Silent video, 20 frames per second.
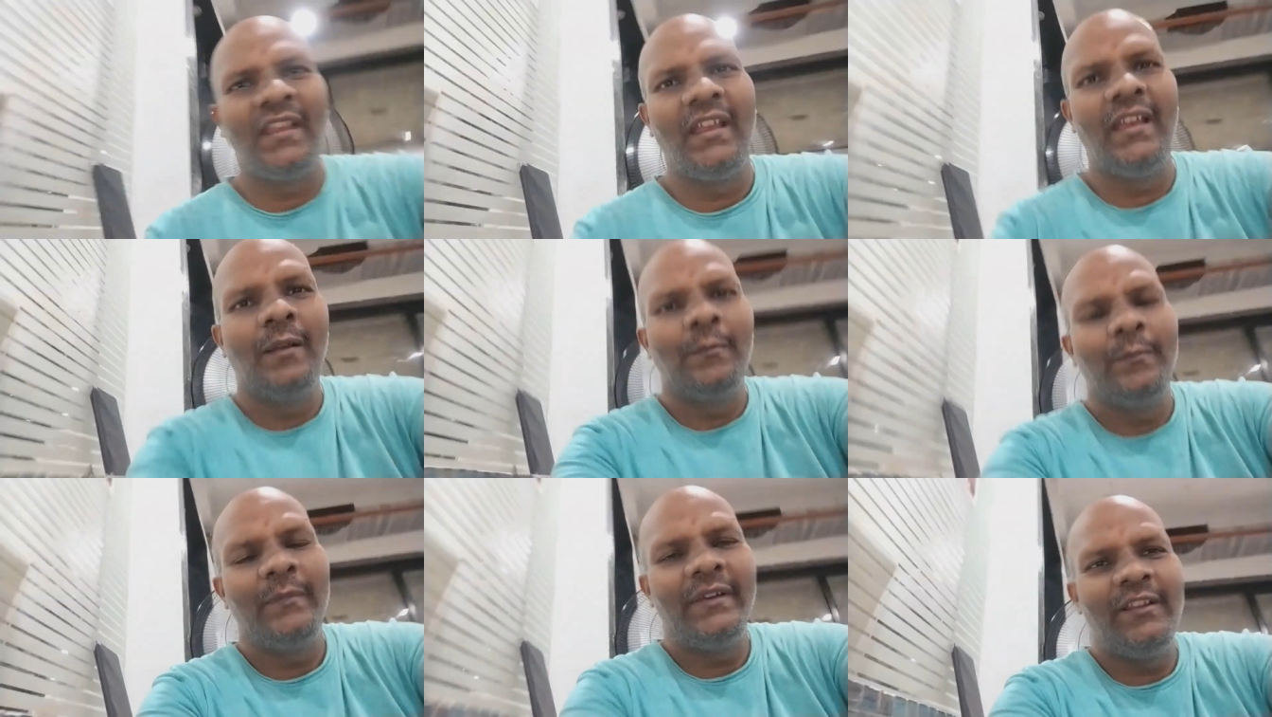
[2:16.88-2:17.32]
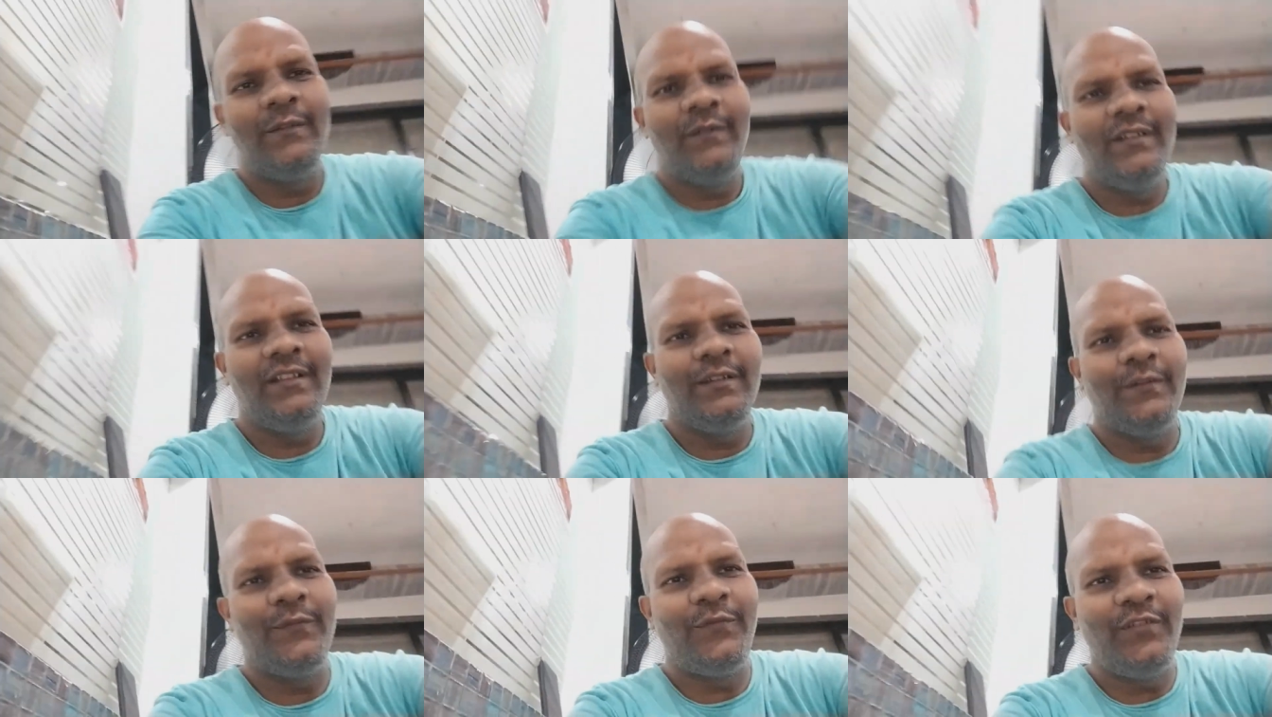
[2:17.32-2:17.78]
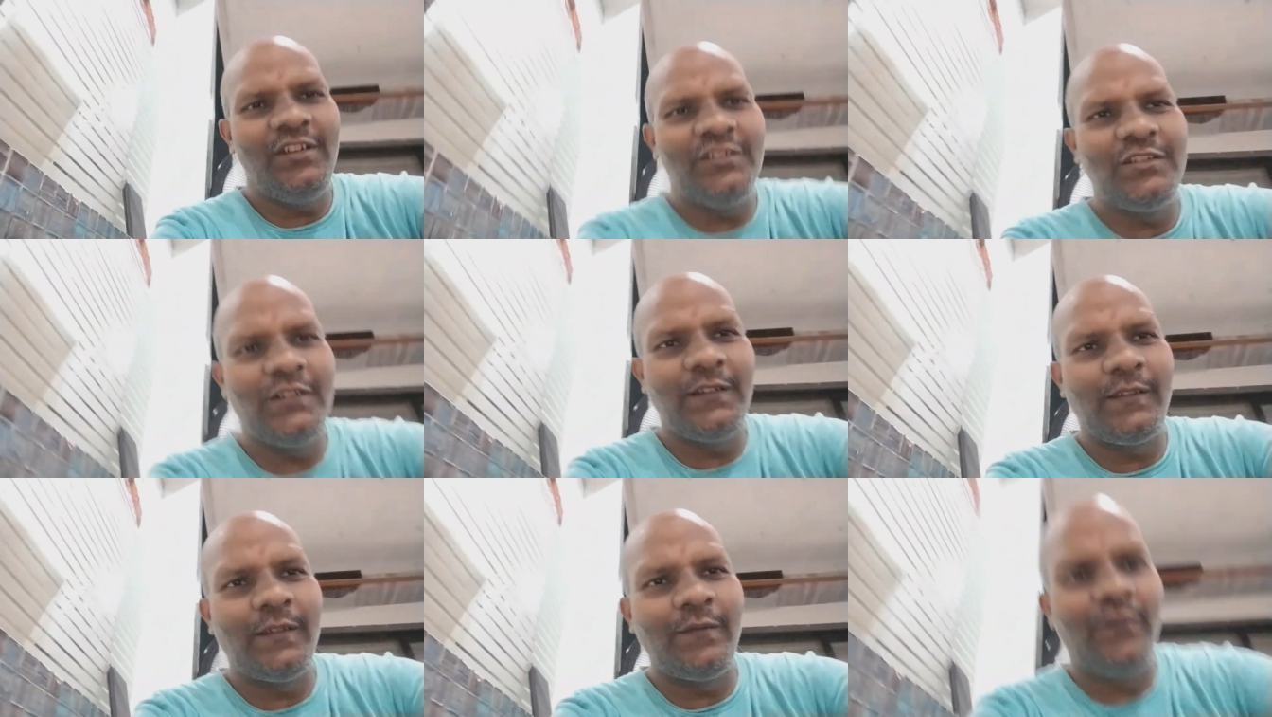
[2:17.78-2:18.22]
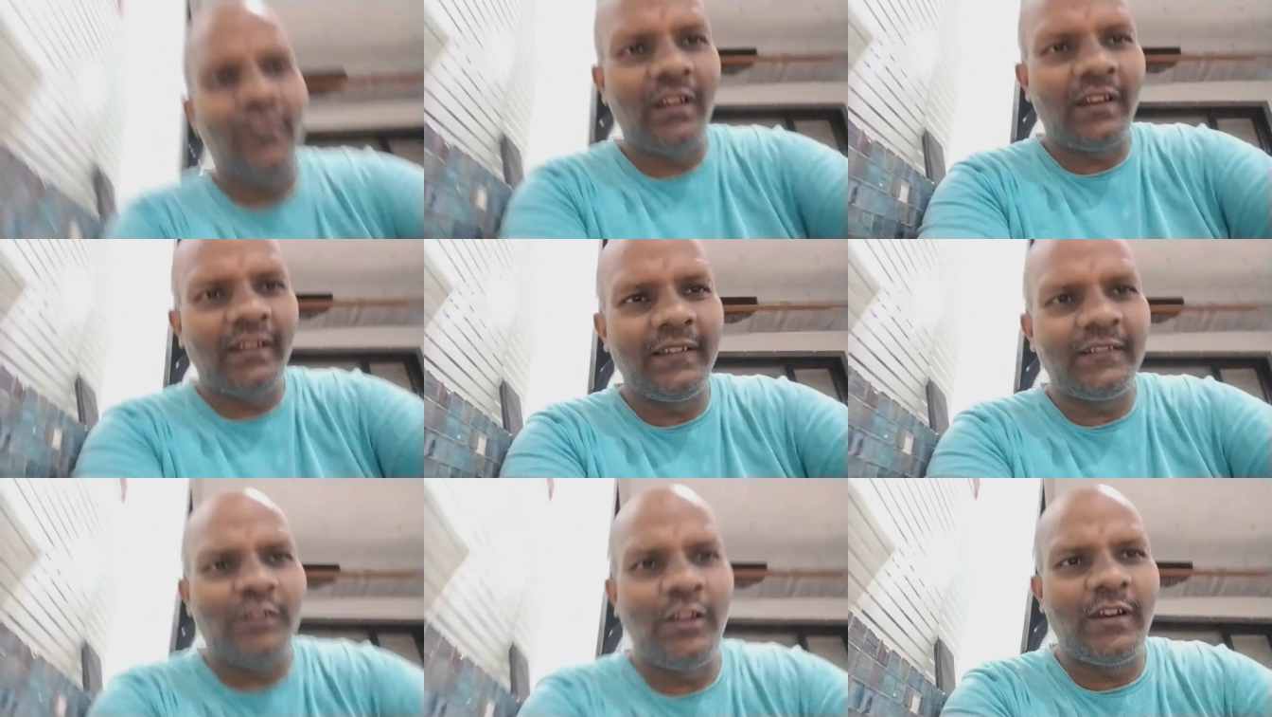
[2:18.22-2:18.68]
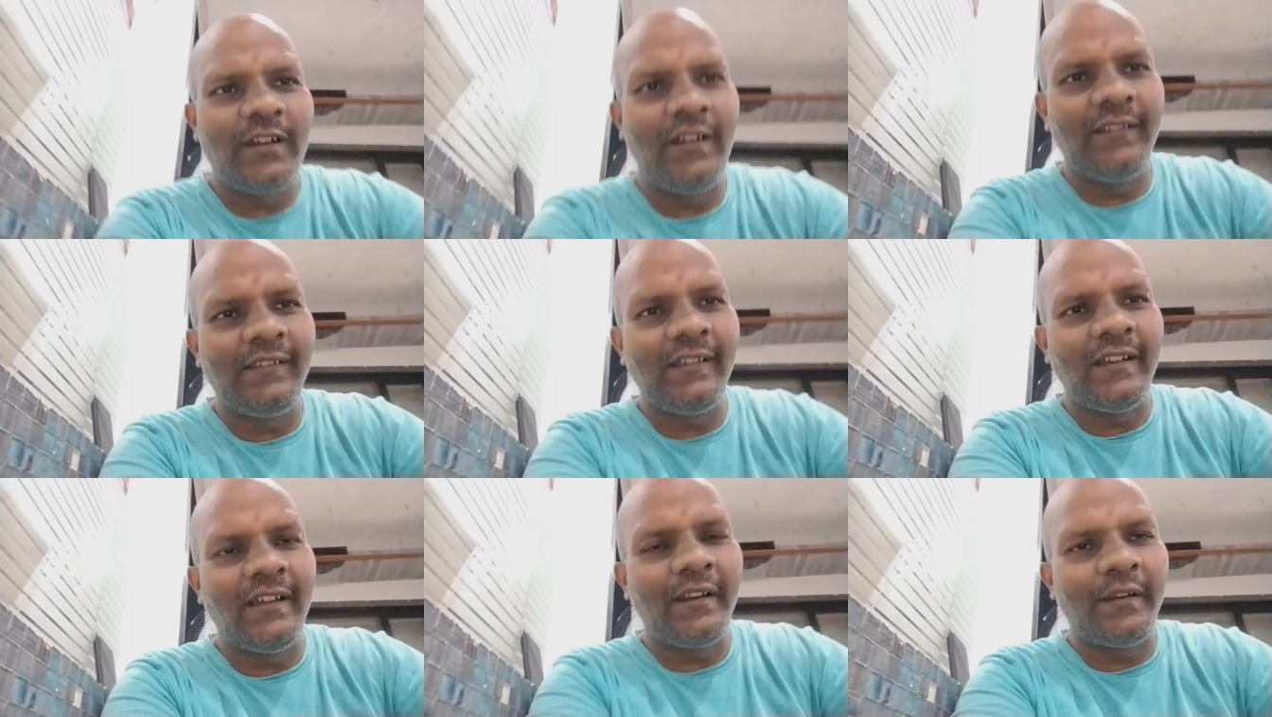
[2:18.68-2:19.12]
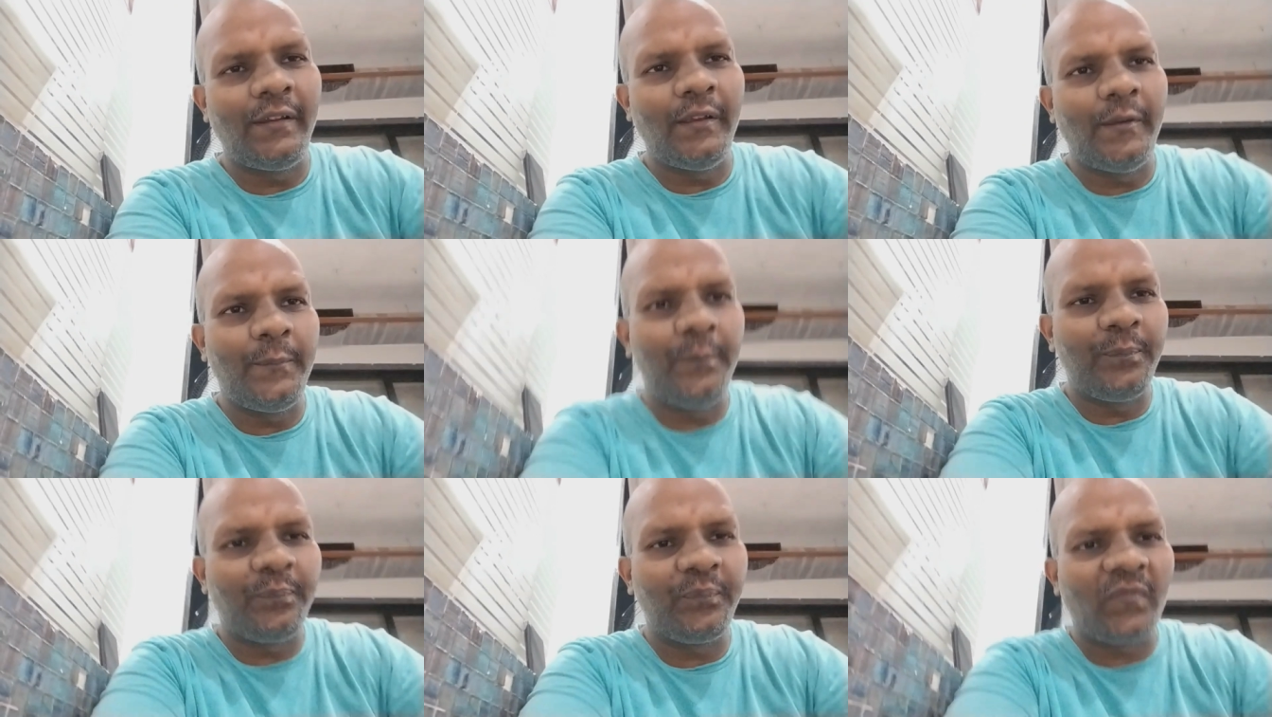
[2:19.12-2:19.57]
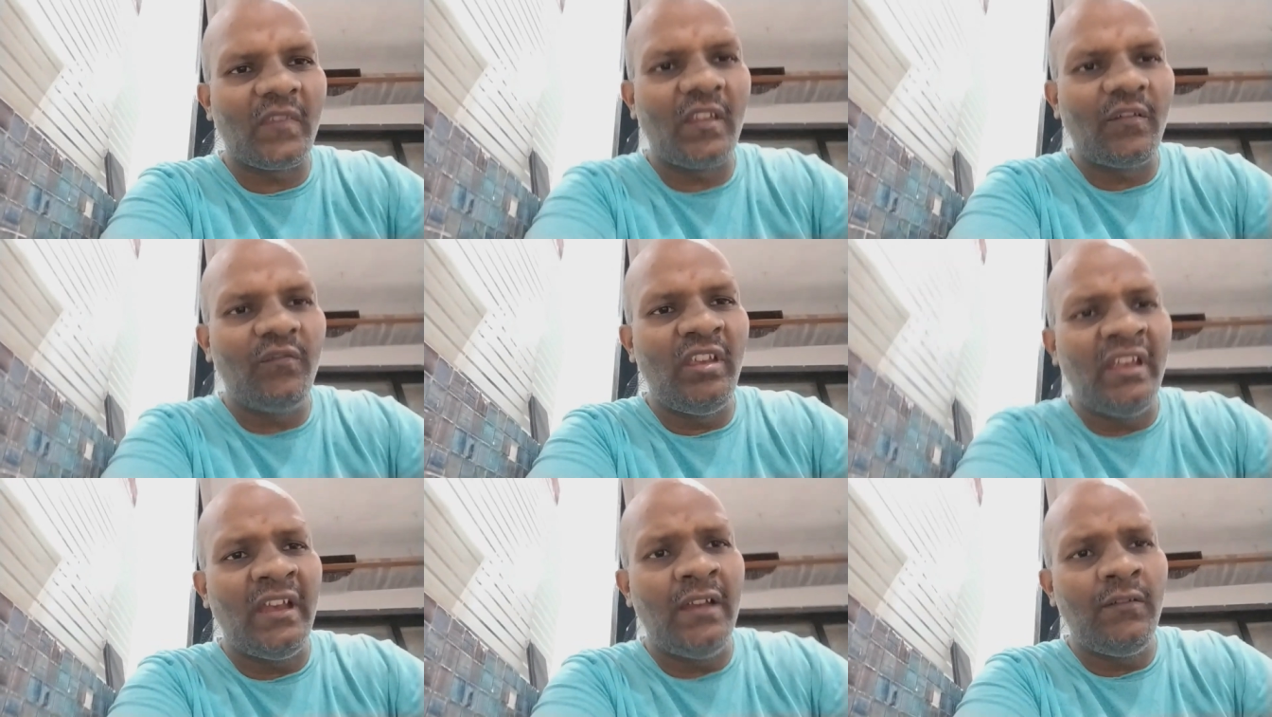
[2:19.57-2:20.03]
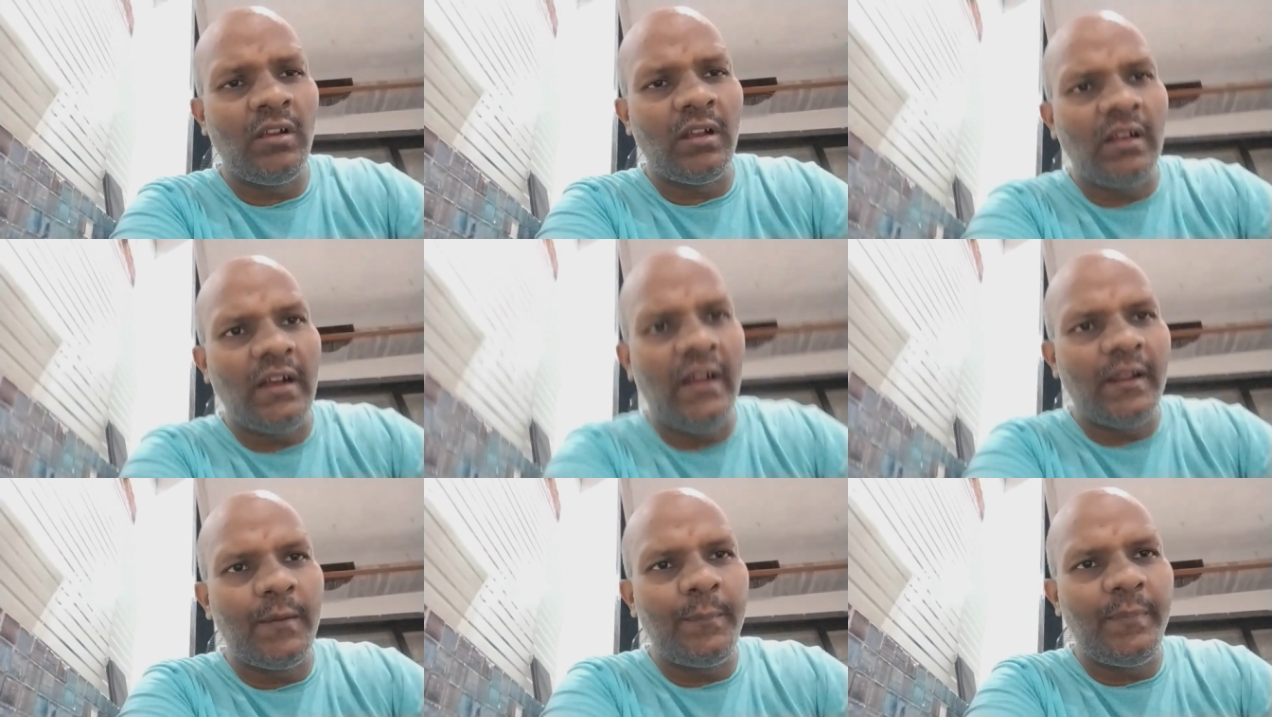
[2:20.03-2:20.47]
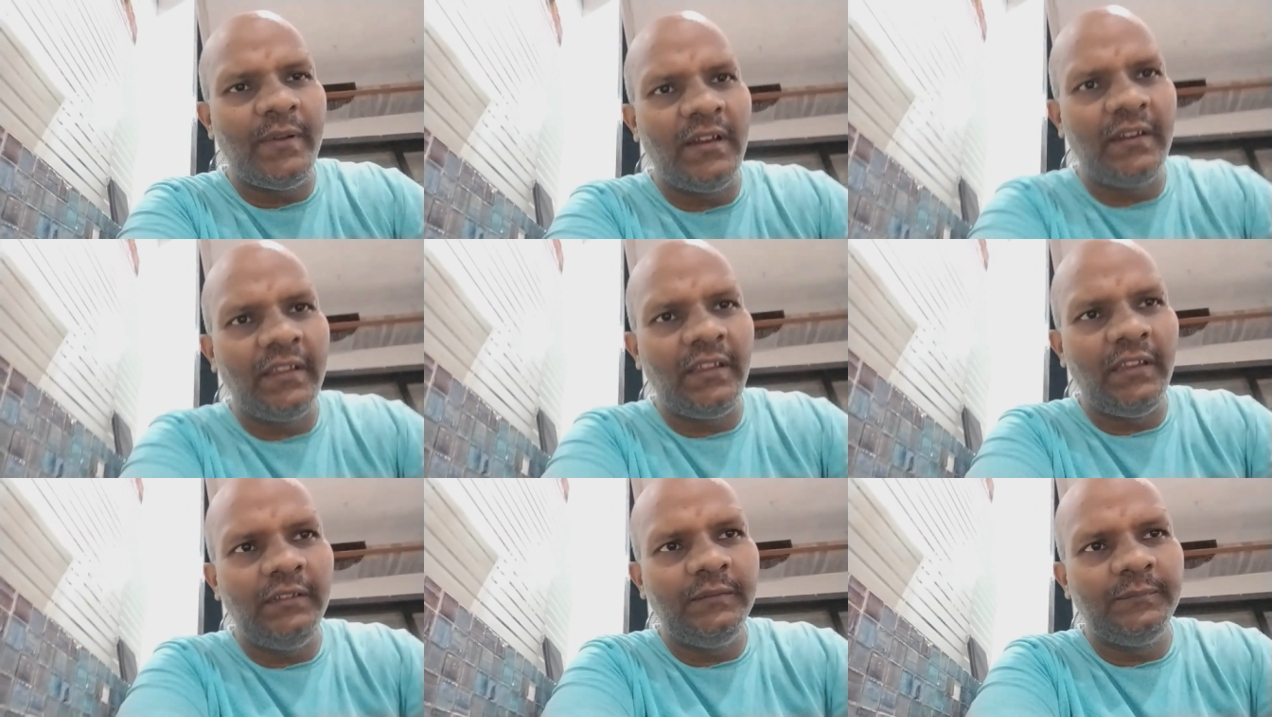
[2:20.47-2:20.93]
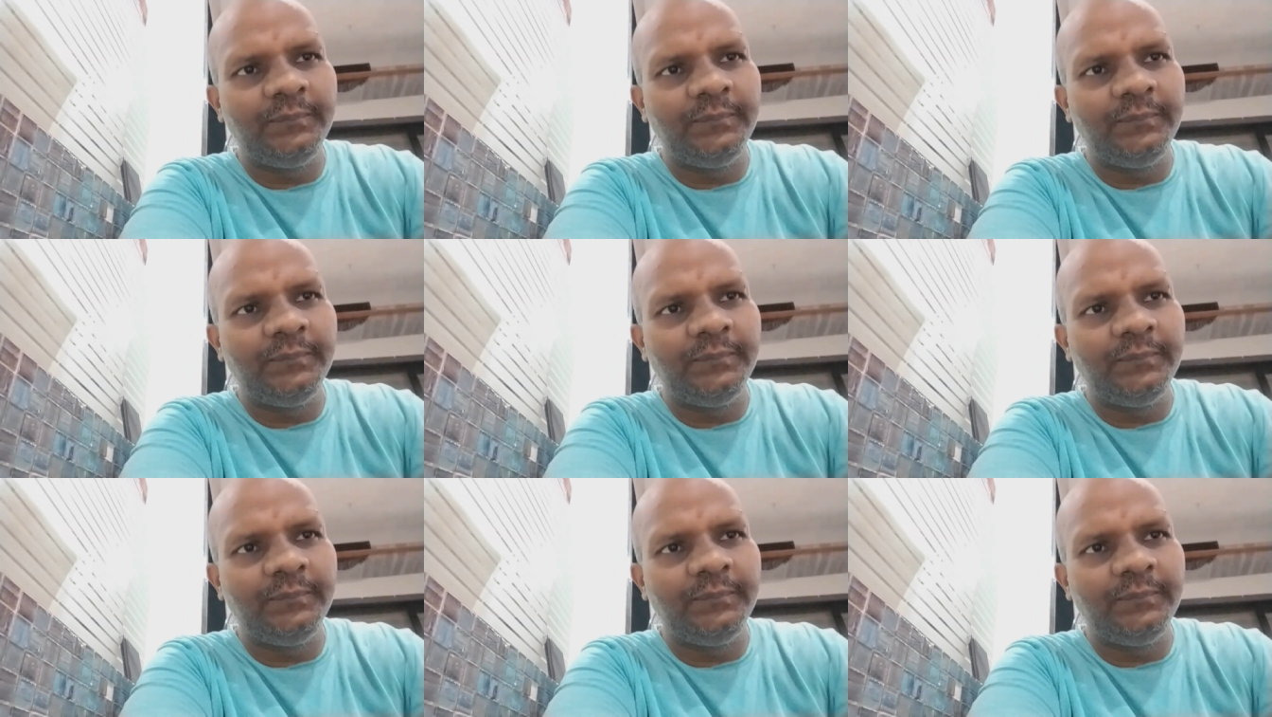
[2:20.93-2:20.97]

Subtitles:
By the way, the features of the restaurants are, we have a car parking